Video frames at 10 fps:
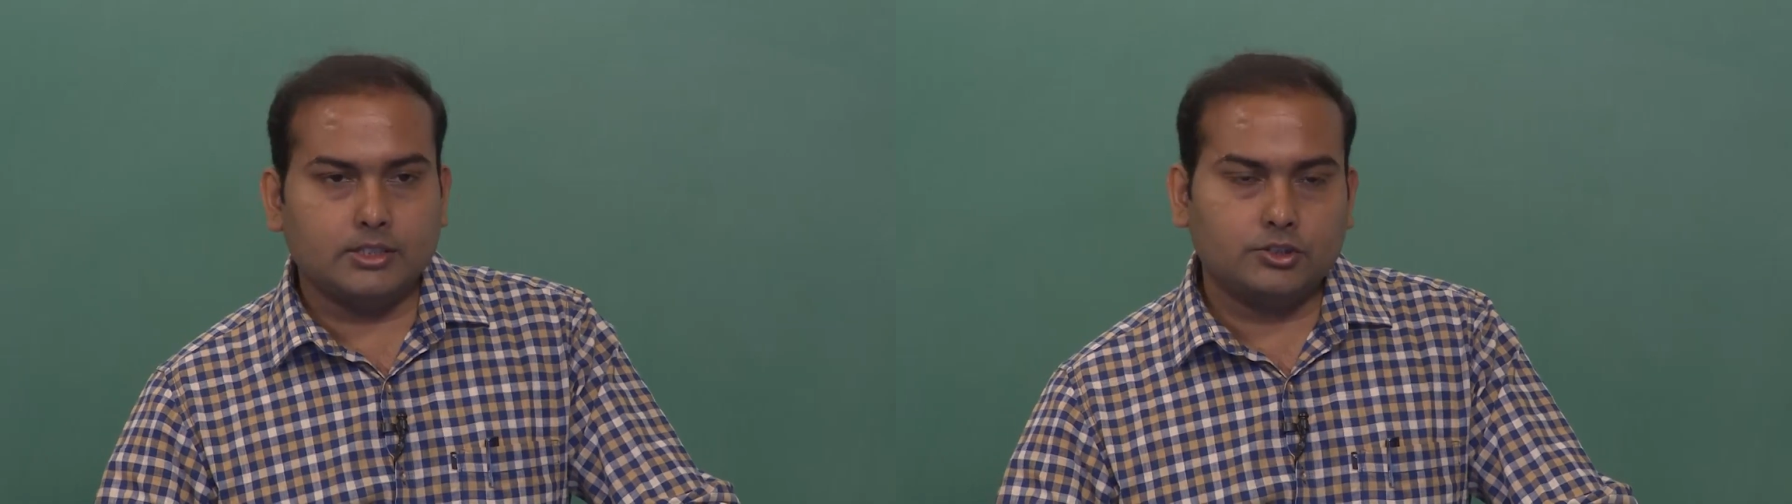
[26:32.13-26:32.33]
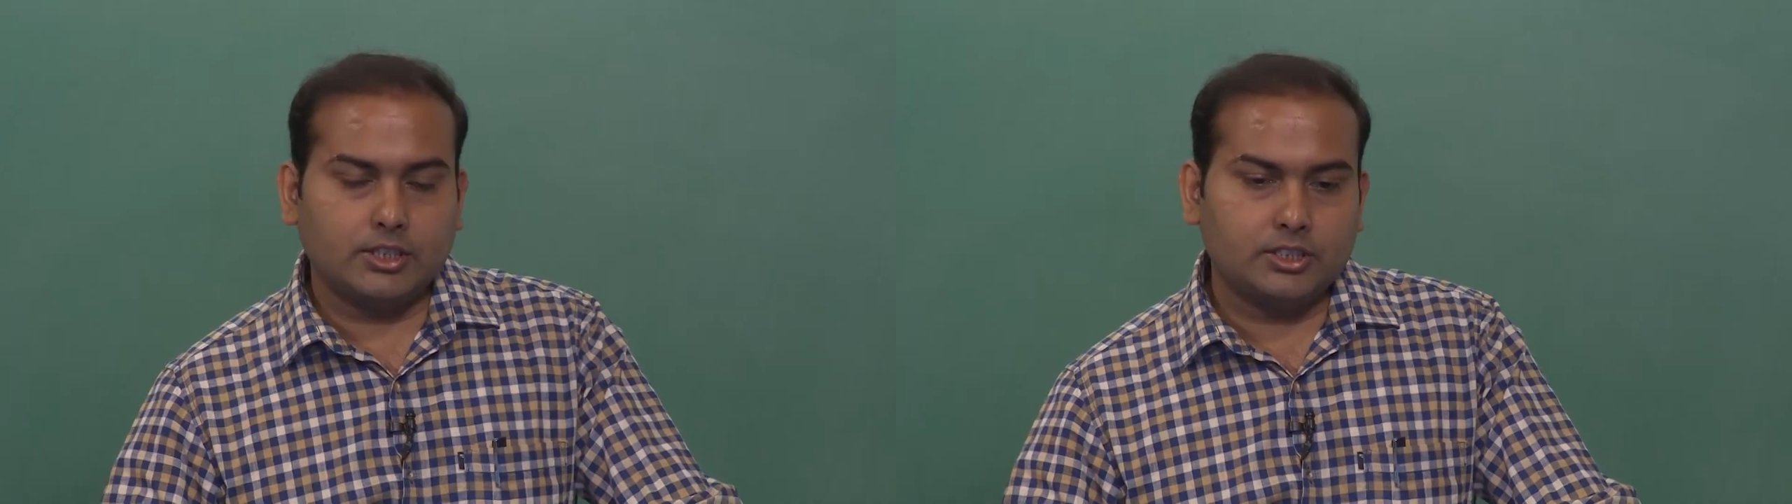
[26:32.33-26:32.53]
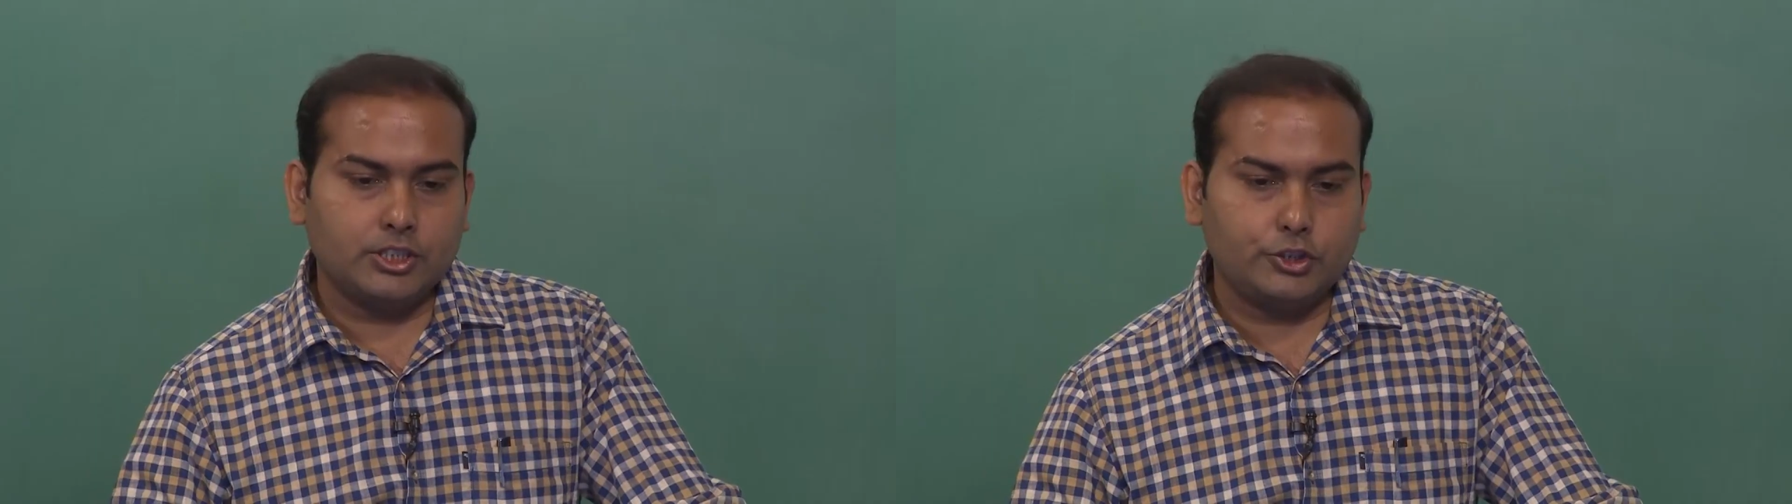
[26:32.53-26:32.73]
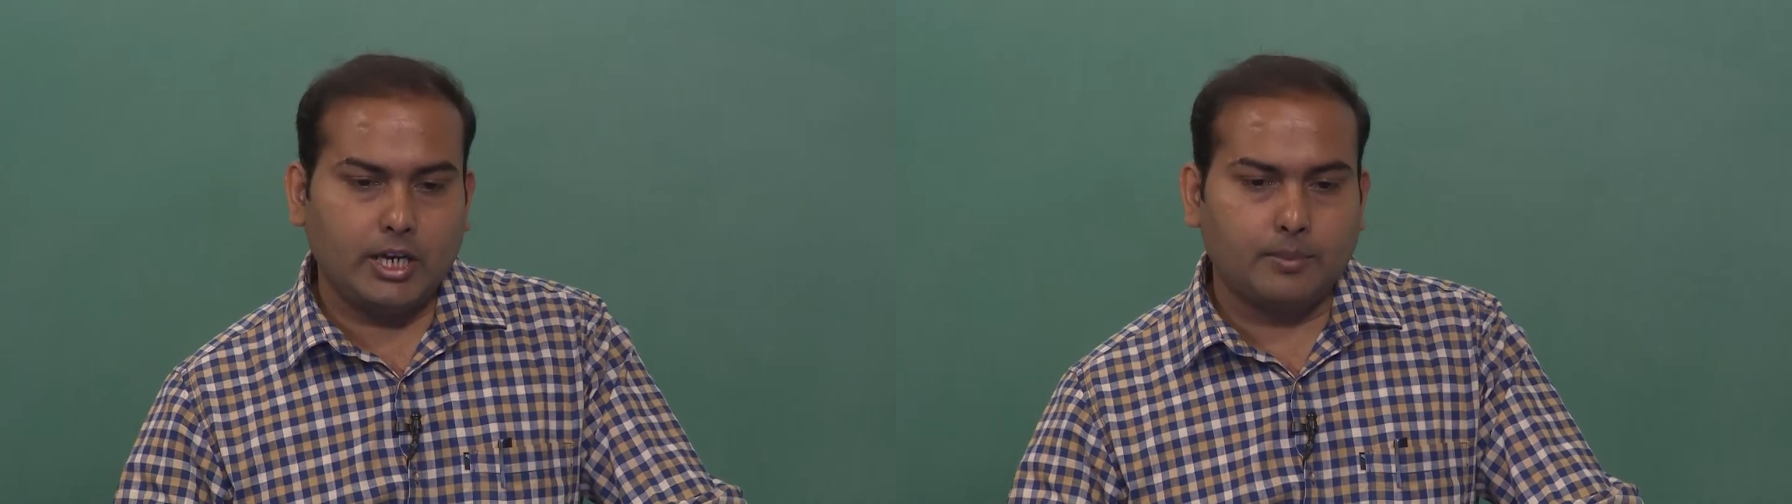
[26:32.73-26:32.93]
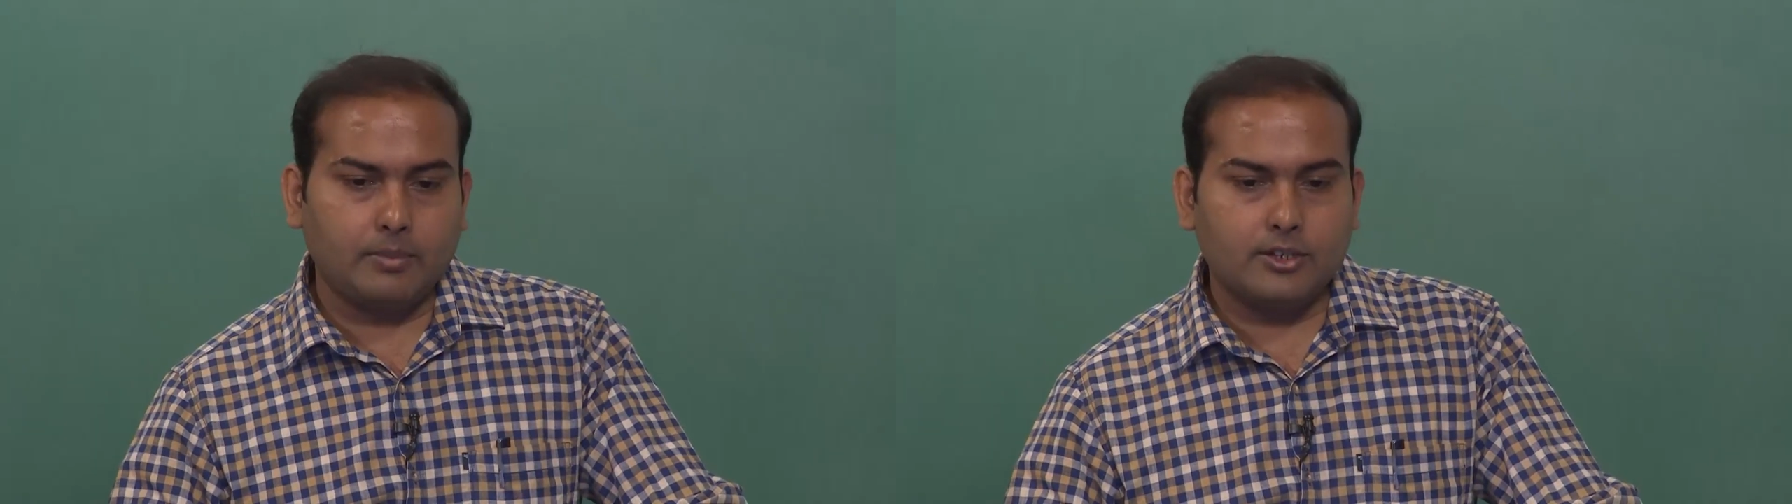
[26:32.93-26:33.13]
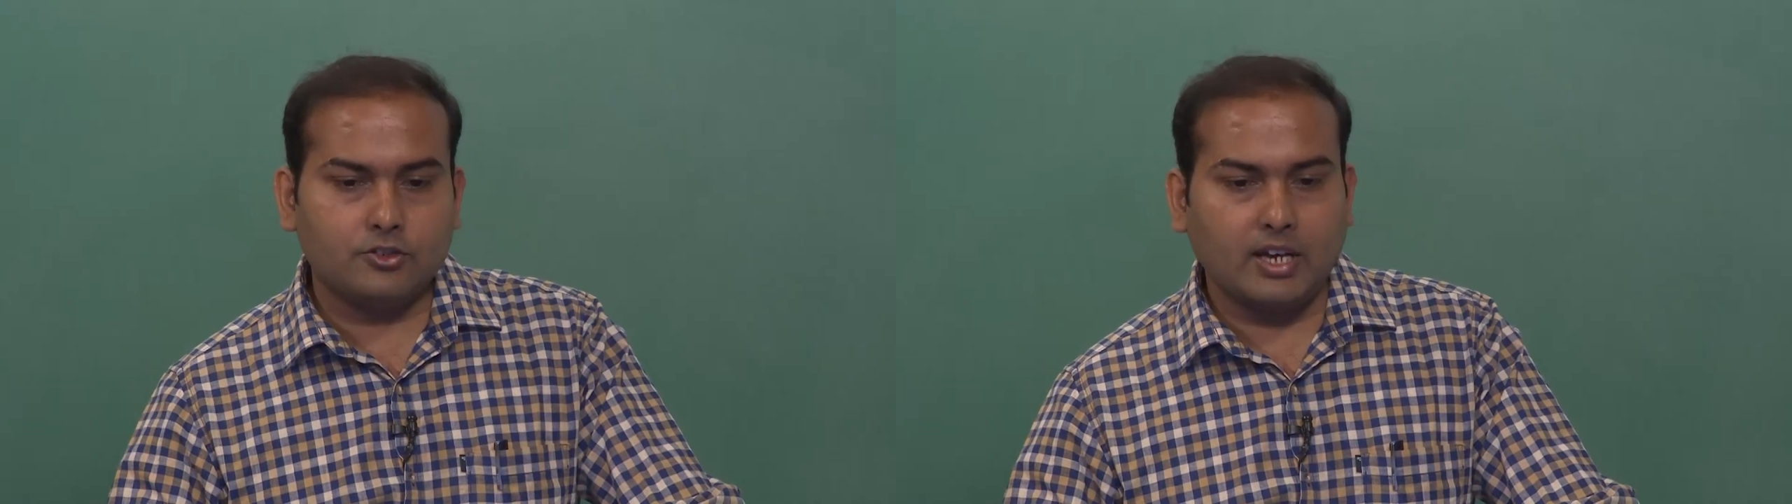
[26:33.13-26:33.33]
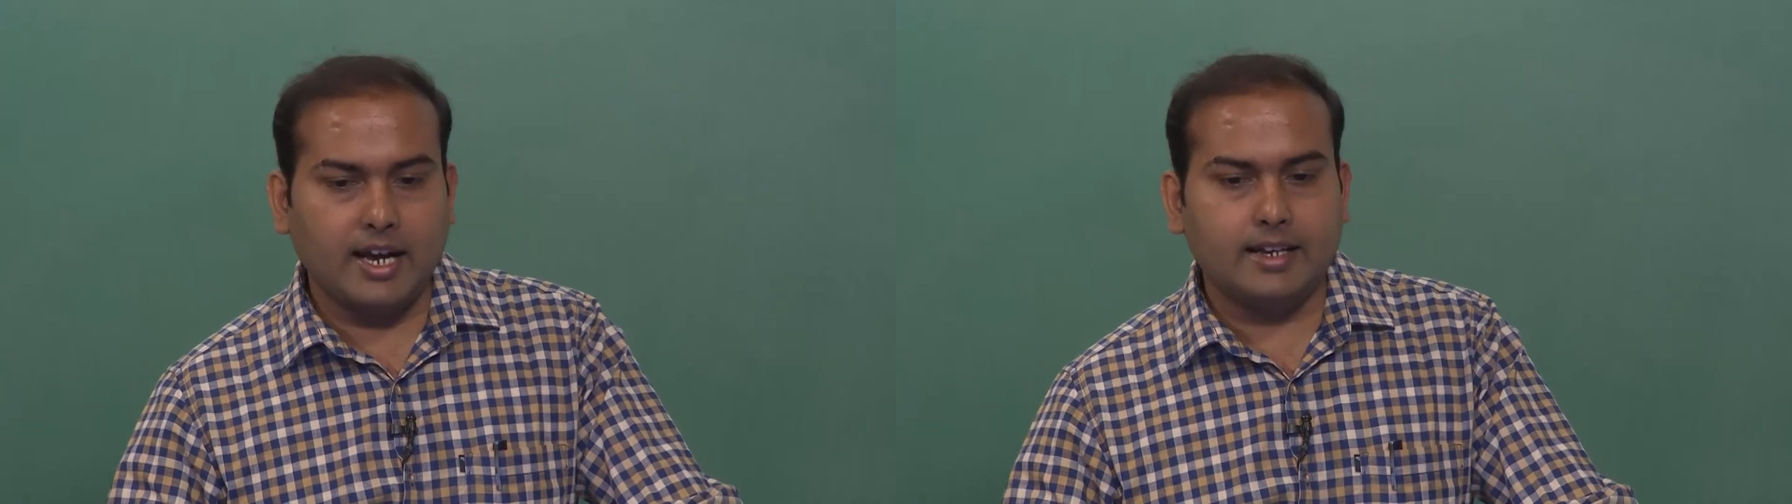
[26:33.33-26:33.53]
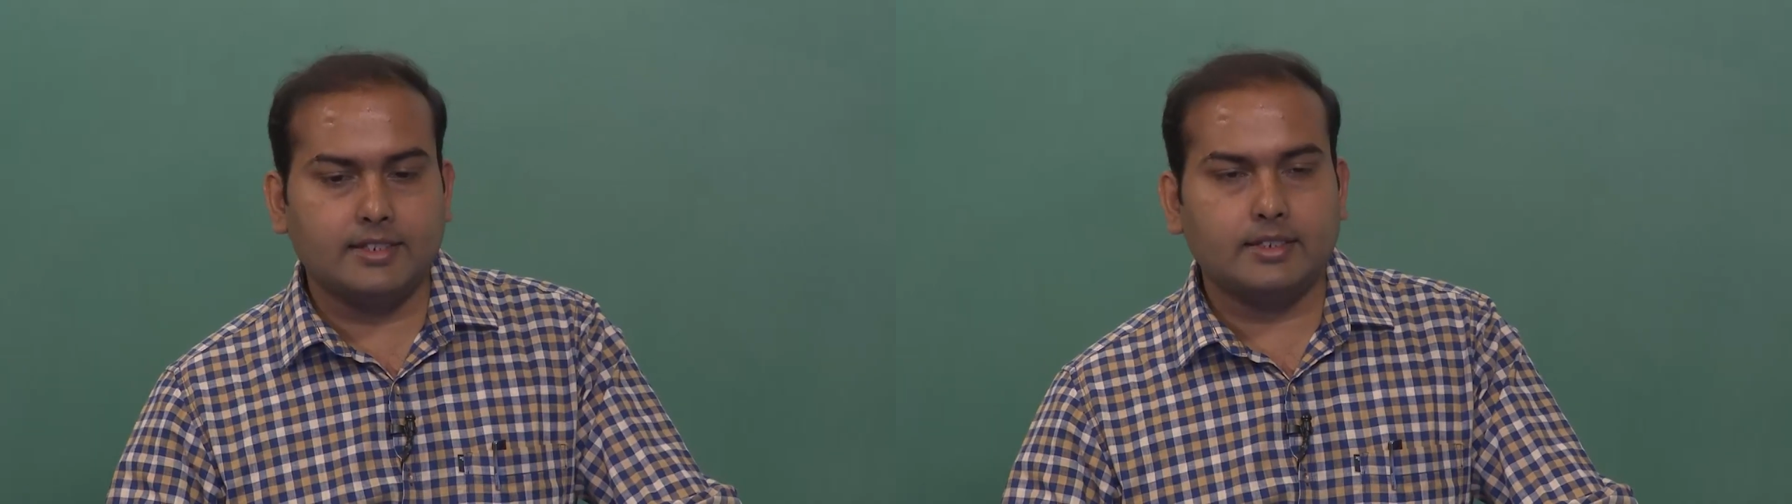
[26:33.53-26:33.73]
such a shape,
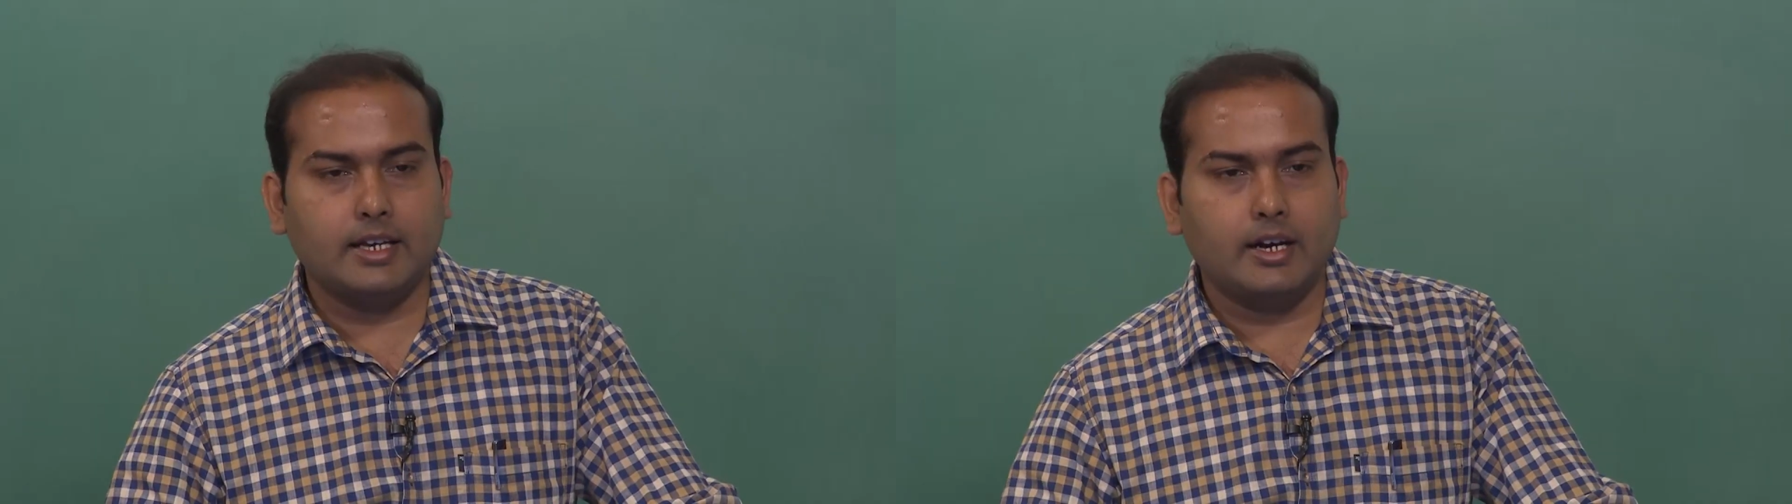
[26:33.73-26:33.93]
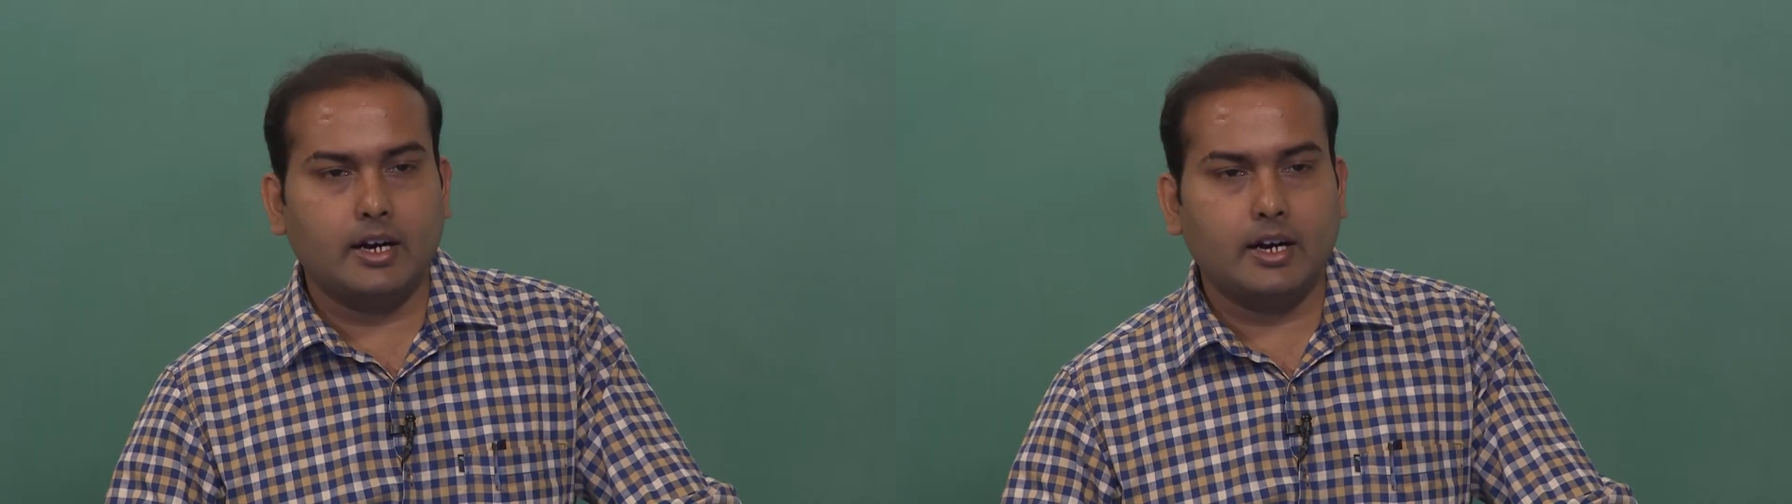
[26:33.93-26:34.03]
size,